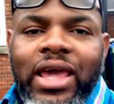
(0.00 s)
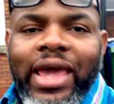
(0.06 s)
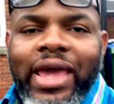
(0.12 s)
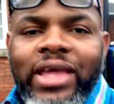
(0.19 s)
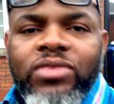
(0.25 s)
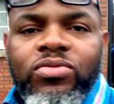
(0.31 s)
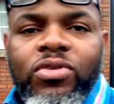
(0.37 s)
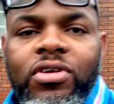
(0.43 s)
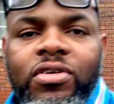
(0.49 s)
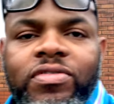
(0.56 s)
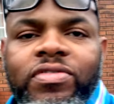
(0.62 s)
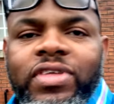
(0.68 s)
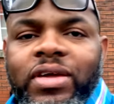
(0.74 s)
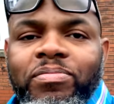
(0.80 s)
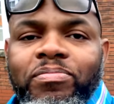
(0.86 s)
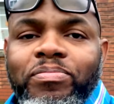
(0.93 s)
is one of
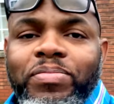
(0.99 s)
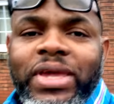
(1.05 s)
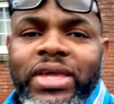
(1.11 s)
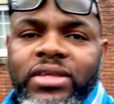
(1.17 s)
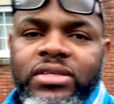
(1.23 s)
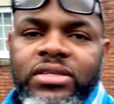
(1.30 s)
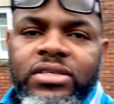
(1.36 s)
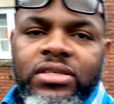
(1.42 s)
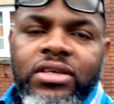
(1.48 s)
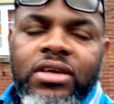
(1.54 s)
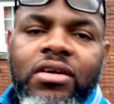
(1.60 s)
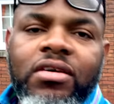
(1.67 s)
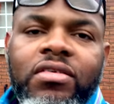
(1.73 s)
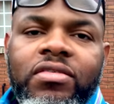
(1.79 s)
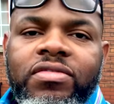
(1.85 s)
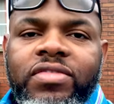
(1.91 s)
the piece
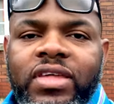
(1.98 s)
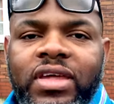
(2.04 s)
of